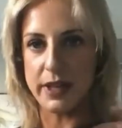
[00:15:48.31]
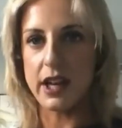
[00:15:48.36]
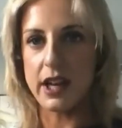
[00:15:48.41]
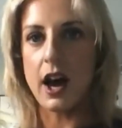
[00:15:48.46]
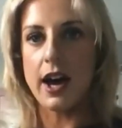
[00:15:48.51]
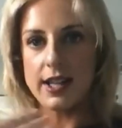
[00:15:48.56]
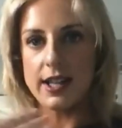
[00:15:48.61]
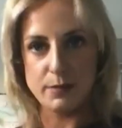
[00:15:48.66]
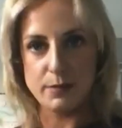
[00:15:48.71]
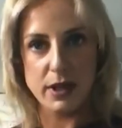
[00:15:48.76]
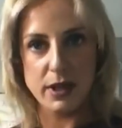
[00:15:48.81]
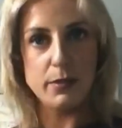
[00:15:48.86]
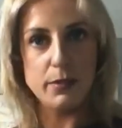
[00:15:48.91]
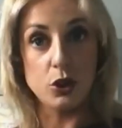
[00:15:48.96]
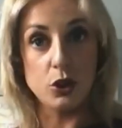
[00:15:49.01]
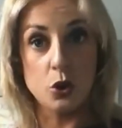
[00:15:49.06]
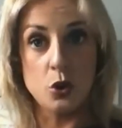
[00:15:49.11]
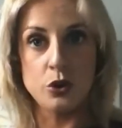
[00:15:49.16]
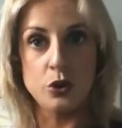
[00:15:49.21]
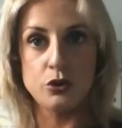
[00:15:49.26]
because people
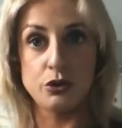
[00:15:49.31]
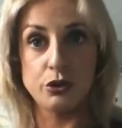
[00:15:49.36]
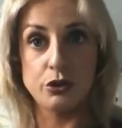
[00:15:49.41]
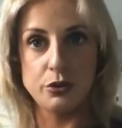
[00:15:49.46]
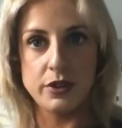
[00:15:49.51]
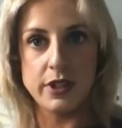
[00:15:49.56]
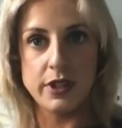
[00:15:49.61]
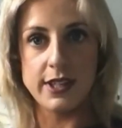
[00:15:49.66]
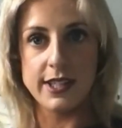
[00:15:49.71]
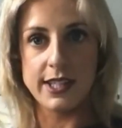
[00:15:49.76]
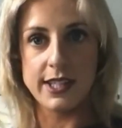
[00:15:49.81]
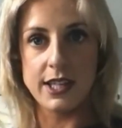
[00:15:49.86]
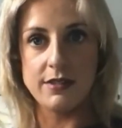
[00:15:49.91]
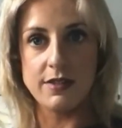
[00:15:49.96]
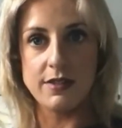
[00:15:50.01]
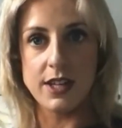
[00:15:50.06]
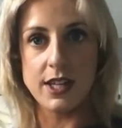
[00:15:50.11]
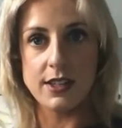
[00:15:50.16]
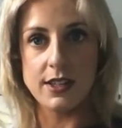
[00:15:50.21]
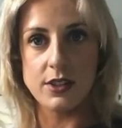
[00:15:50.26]
are going through these
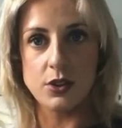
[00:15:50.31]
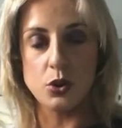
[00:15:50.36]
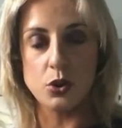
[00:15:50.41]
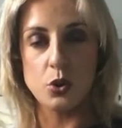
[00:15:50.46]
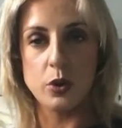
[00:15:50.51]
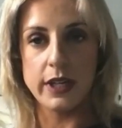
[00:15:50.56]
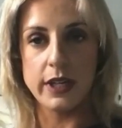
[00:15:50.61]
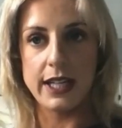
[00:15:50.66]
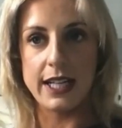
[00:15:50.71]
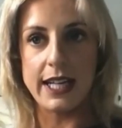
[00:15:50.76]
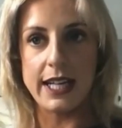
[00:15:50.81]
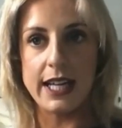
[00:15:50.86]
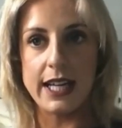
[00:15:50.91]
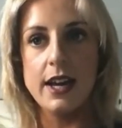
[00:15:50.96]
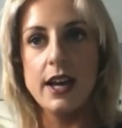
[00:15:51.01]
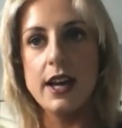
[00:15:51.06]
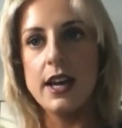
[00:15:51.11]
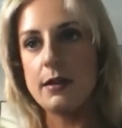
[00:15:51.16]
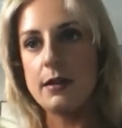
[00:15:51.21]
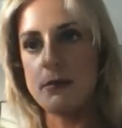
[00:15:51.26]
CVs so
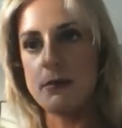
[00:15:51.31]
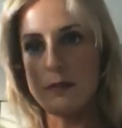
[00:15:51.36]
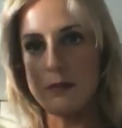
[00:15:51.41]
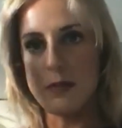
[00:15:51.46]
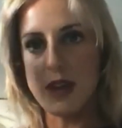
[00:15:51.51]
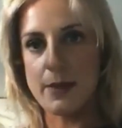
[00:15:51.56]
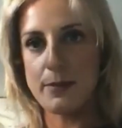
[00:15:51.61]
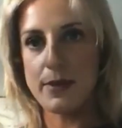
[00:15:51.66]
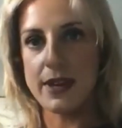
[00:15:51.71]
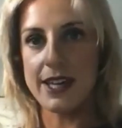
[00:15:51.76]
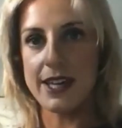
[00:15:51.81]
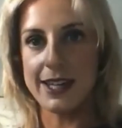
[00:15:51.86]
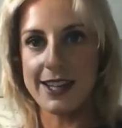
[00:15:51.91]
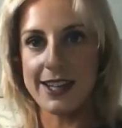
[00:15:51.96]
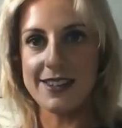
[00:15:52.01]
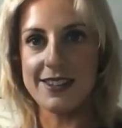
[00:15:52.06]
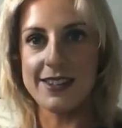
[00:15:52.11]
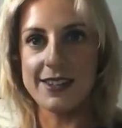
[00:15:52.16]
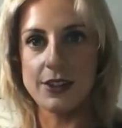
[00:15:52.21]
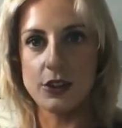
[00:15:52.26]
quickly, maybe it
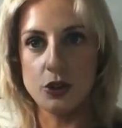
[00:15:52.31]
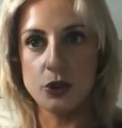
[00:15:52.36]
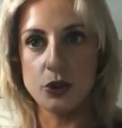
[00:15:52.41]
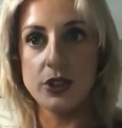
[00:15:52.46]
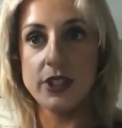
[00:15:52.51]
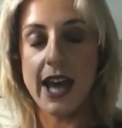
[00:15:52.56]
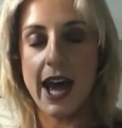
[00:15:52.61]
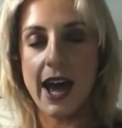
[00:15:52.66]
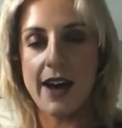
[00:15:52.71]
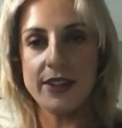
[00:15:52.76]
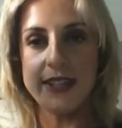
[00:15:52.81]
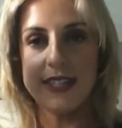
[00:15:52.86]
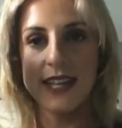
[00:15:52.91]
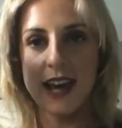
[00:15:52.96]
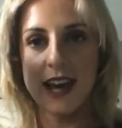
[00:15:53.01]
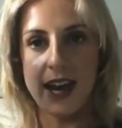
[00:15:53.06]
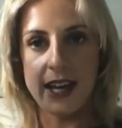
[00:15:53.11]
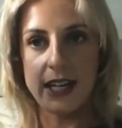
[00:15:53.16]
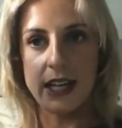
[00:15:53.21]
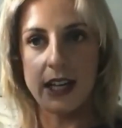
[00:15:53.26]
is good to have a
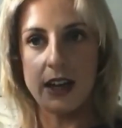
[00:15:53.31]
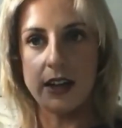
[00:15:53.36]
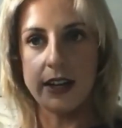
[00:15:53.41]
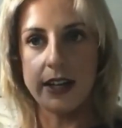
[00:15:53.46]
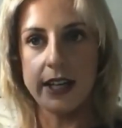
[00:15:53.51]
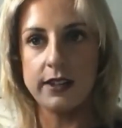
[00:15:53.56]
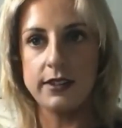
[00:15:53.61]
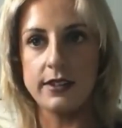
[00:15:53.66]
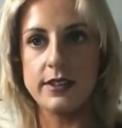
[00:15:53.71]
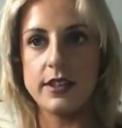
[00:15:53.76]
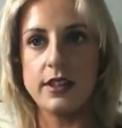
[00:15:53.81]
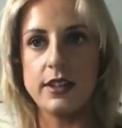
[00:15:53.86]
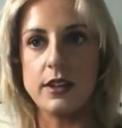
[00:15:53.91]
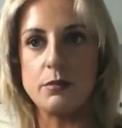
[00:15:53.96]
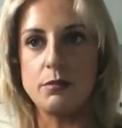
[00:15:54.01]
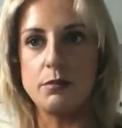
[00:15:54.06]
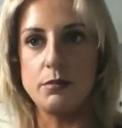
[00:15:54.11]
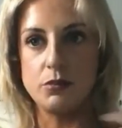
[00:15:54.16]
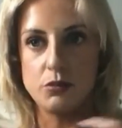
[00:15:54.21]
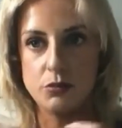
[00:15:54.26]
tagline
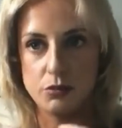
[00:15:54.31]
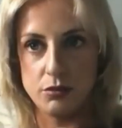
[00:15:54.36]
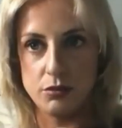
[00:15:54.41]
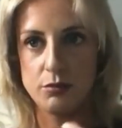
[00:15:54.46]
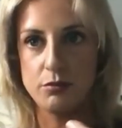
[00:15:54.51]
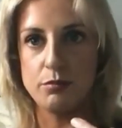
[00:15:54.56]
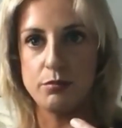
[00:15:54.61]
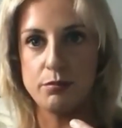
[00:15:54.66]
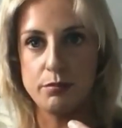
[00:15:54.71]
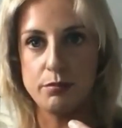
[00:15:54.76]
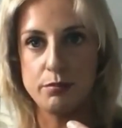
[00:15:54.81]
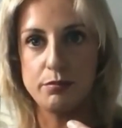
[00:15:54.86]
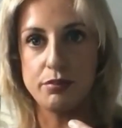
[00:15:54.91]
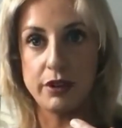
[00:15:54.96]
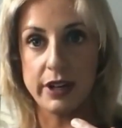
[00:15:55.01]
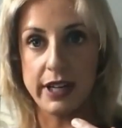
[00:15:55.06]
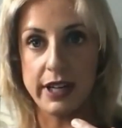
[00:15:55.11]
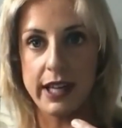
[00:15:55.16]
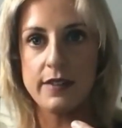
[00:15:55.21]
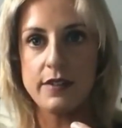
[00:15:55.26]
to
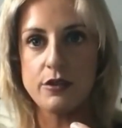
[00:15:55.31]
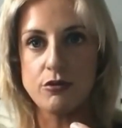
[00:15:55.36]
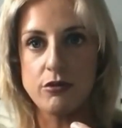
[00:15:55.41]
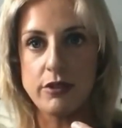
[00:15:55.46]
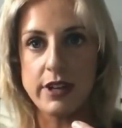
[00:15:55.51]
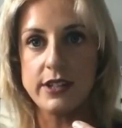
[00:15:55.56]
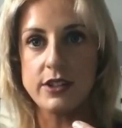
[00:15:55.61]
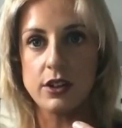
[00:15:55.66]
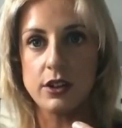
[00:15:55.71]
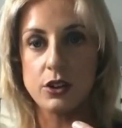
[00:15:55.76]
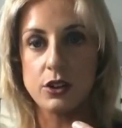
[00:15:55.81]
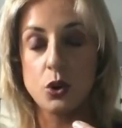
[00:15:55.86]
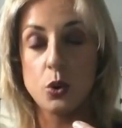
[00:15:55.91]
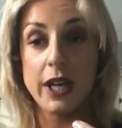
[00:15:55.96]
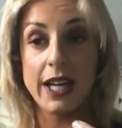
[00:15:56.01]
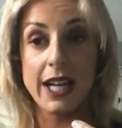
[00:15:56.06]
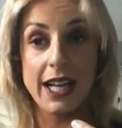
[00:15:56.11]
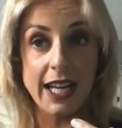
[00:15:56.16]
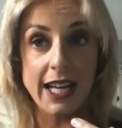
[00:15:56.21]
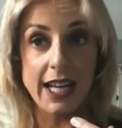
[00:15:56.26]
bring in the reader
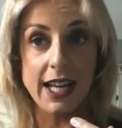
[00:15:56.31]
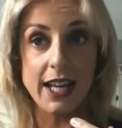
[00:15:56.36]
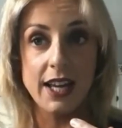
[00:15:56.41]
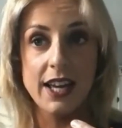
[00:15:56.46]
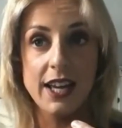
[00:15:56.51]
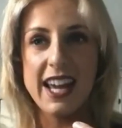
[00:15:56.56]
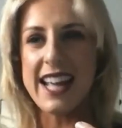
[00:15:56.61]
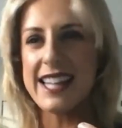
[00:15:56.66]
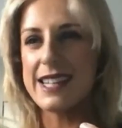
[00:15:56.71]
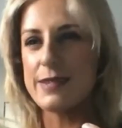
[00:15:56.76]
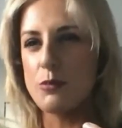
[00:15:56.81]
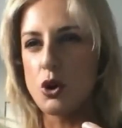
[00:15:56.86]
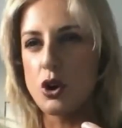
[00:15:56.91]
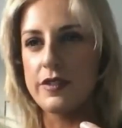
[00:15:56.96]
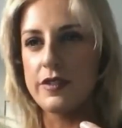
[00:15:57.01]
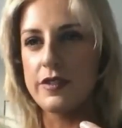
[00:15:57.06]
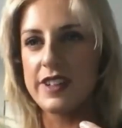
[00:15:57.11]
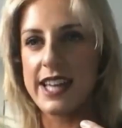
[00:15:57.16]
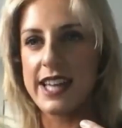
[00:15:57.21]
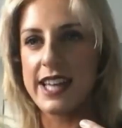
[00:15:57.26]
quickly. It's more
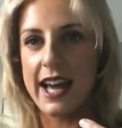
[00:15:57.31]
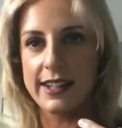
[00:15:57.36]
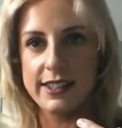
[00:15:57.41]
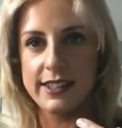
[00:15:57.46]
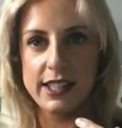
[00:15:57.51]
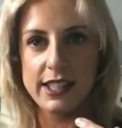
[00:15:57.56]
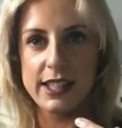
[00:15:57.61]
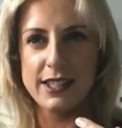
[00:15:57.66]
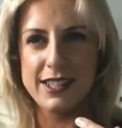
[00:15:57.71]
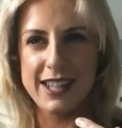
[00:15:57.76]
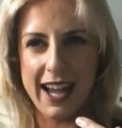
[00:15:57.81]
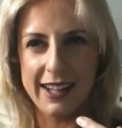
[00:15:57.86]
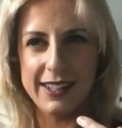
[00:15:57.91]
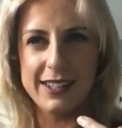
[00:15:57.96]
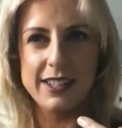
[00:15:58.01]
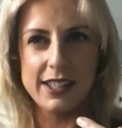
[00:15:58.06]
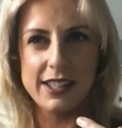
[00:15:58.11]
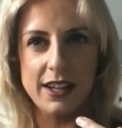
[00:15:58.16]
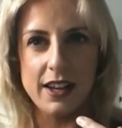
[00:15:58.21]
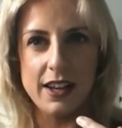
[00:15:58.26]
of a
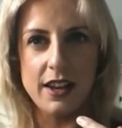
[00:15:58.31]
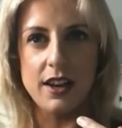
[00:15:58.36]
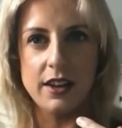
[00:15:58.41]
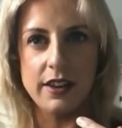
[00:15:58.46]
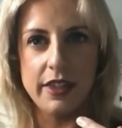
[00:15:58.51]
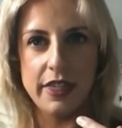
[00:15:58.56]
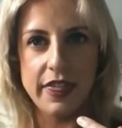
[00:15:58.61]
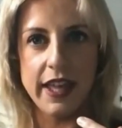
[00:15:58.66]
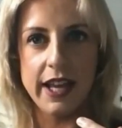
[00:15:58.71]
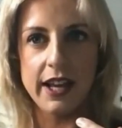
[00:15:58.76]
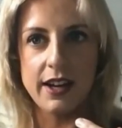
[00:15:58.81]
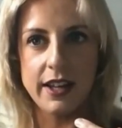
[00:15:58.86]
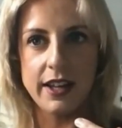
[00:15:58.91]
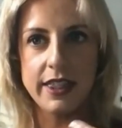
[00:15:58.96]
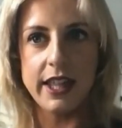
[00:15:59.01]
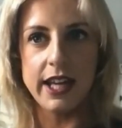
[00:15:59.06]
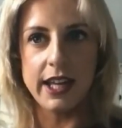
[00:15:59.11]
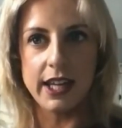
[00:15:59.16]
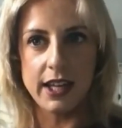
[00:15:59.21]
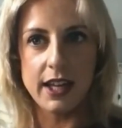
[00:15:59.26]
tactical thing, I
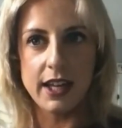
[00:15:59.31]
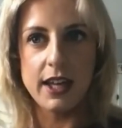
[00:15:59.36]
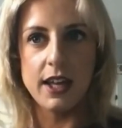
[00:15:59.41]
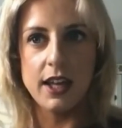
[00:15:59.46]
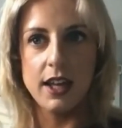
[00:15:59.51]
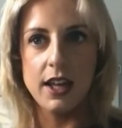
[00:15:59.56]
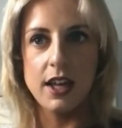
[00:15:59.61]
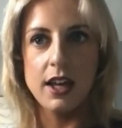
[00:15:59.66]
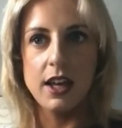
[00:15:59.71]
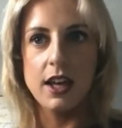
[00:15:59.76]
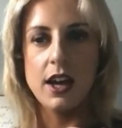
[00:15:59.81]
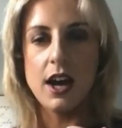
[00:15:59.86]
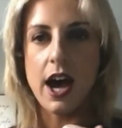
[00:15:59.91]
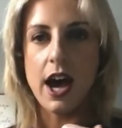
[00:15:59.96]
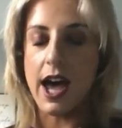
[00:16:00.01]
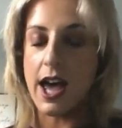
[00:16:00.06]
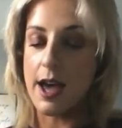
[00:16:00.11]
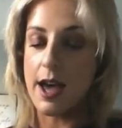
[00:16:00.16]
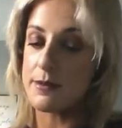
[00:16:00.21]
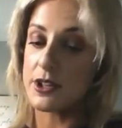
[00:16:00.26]
think.
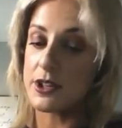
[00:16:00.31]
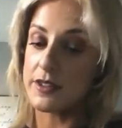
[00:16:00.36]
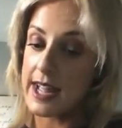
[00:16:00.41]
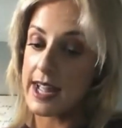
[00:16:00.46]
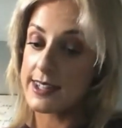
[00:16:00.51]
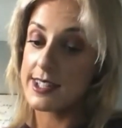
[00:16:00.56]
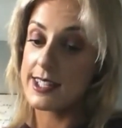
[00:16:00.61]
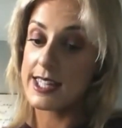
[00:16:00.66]
Exactly. So that's